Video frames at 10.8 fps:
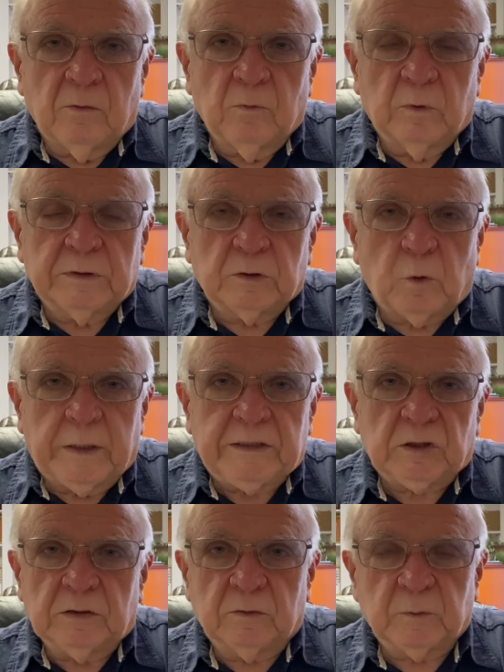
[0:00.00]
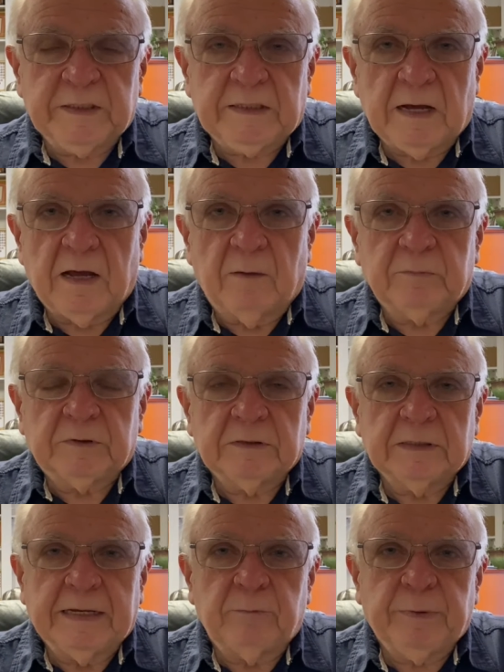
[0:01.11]
was questioned three times,
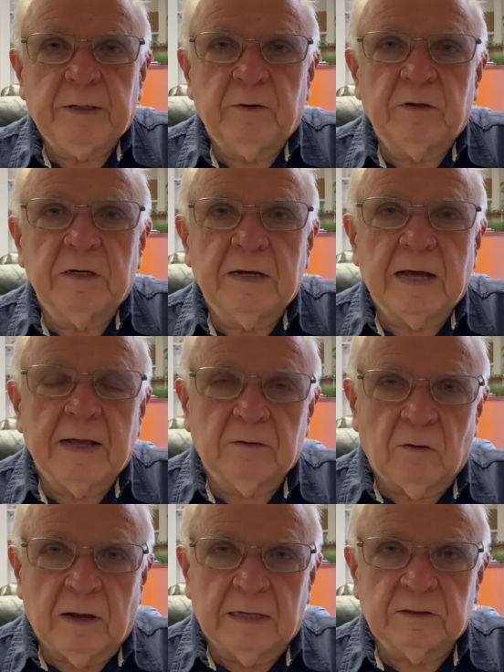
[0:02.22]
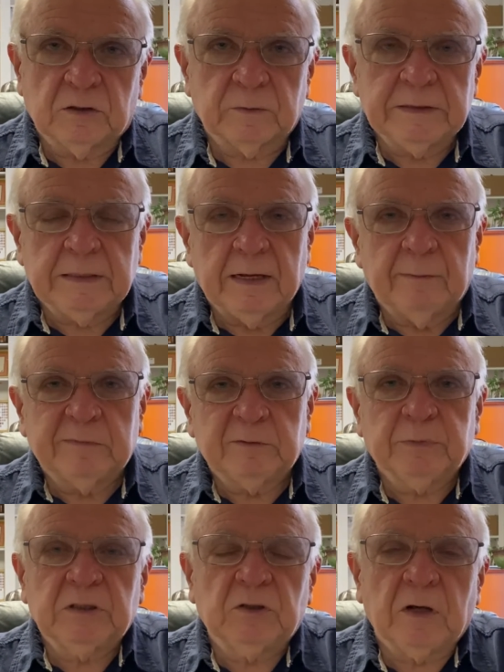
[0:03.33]
and Peter denied Christ three times.
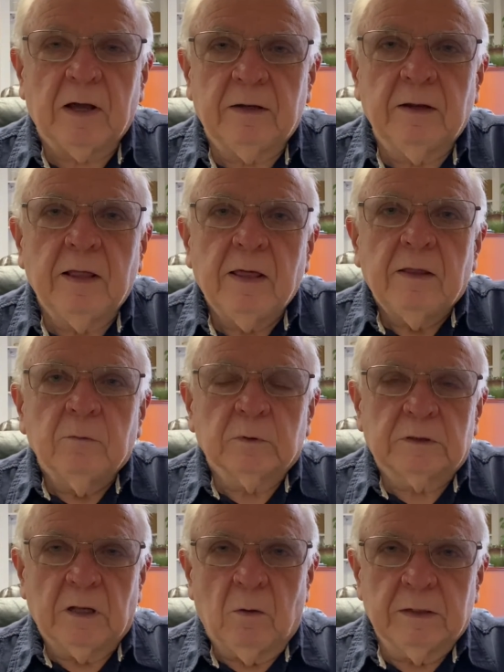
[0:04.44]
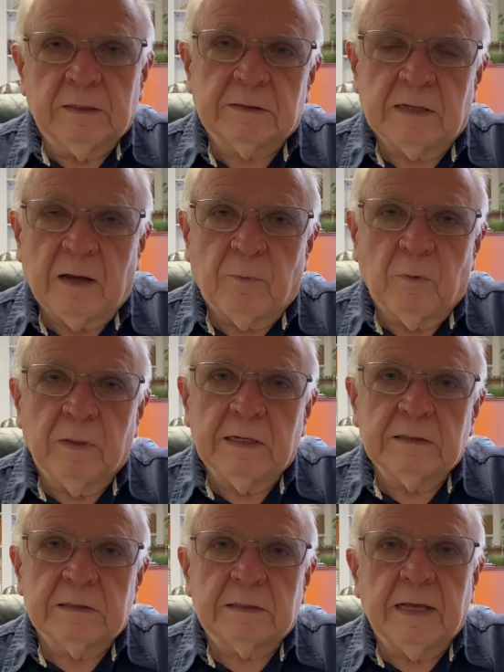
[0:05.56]
But John was the only disciple
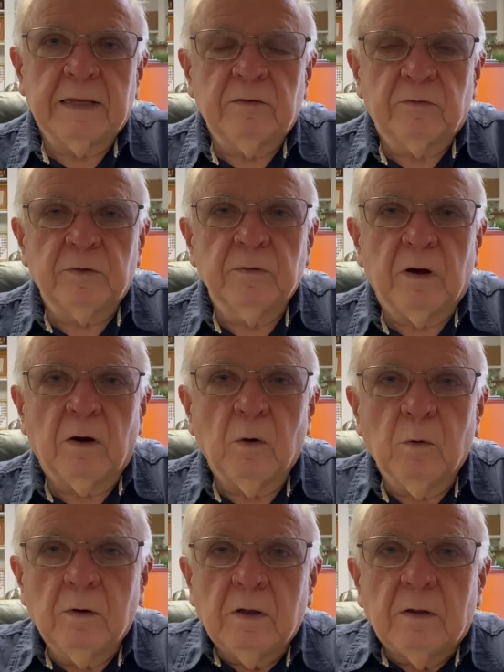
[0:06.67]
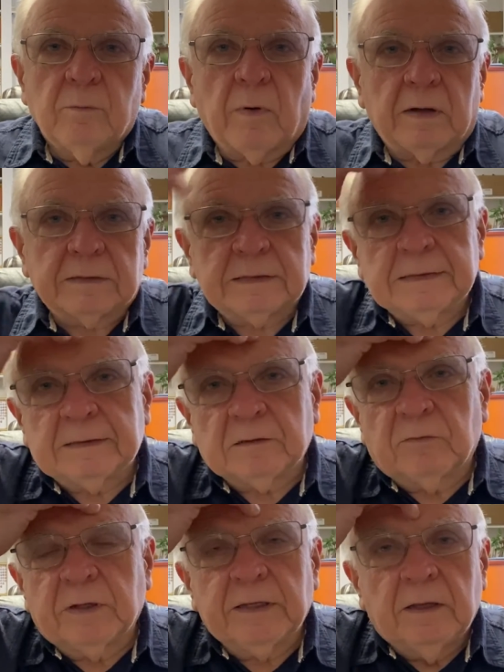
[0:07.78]
that stayed through the whole process
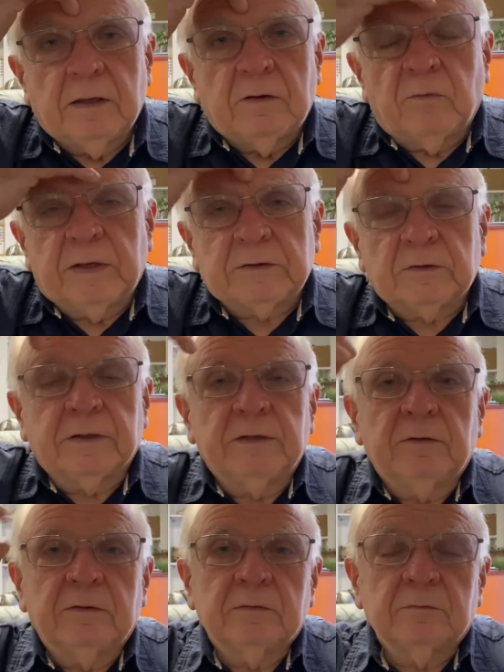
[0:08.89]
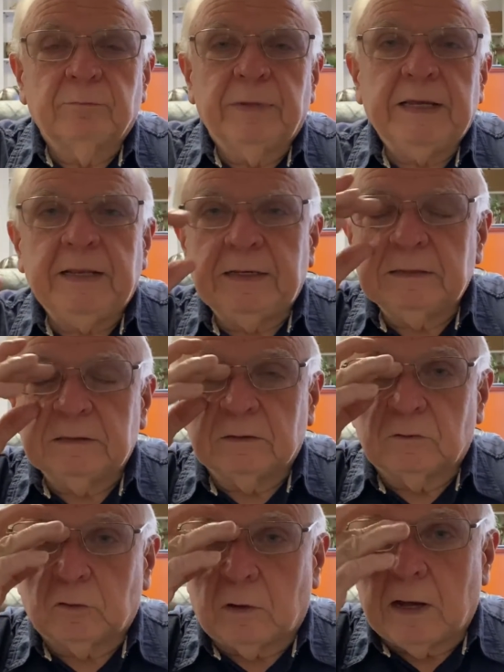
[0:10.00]
of the beatings, the
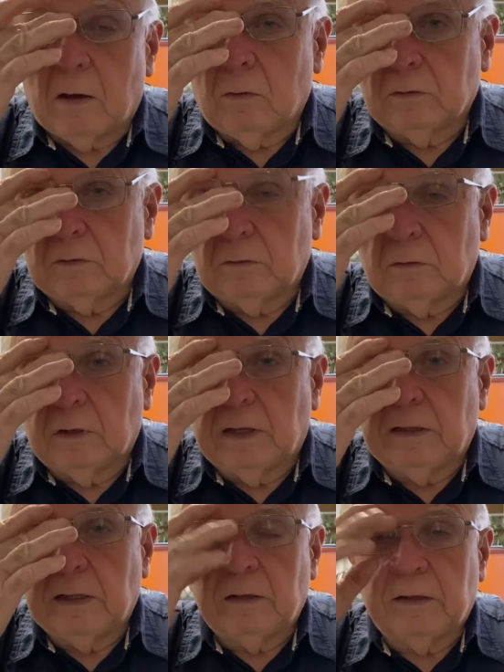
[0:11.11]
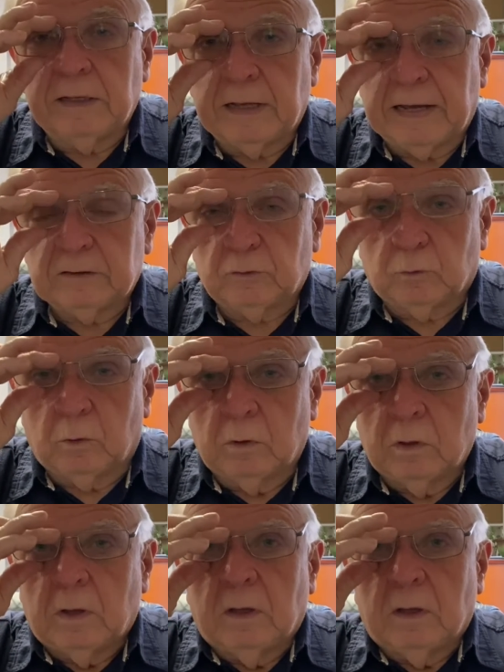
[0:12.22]
trials, and then the actual